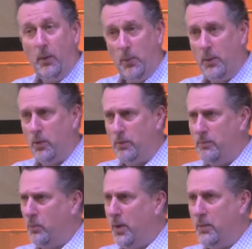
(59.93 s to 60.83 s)
We
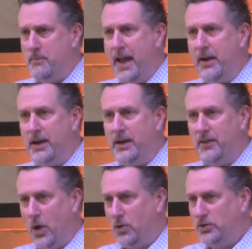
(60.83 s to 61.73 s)
were married in
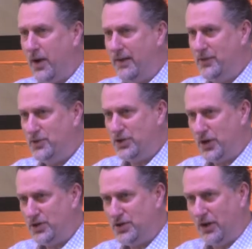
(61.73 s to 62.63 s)
the old Grandview
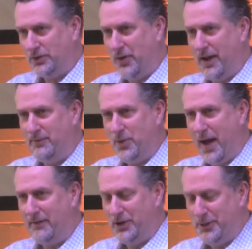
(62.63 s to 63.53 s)
Church on Grandview
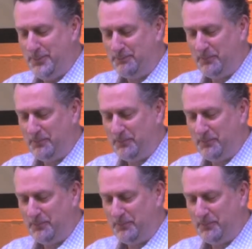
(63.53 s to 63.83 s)
Avenue,